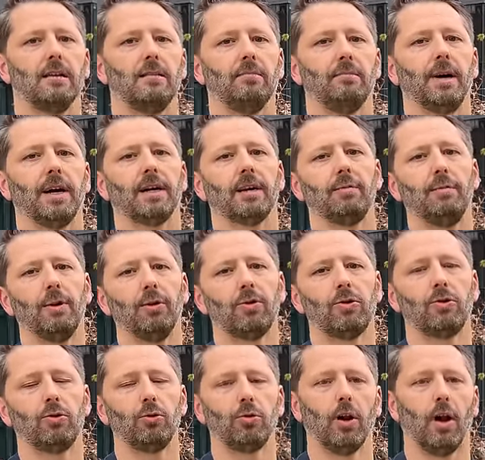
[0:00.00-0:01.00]
my commute's
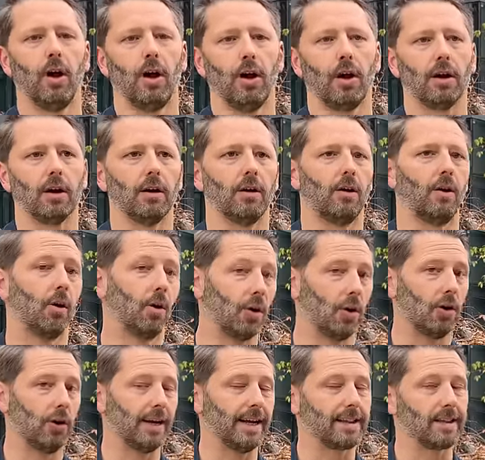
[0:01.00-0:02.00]
too long,
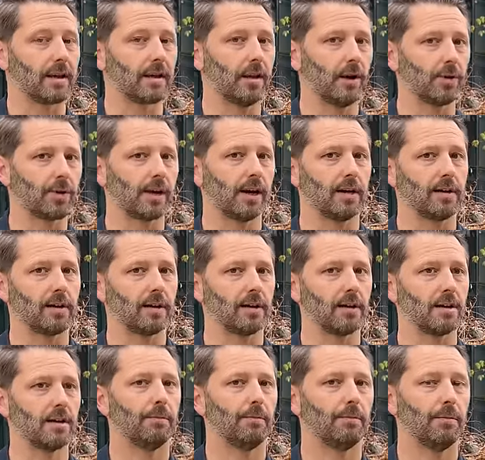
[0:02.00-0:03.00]
or its close cousin,
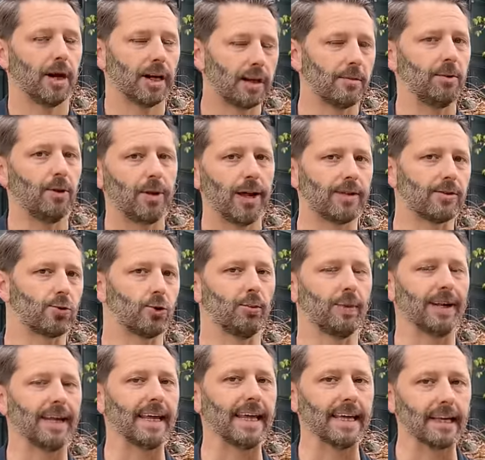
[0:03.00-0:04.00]
my commute has too
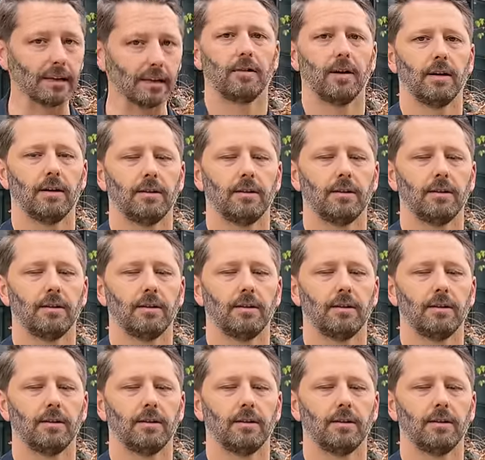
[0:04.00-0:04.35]
many hills.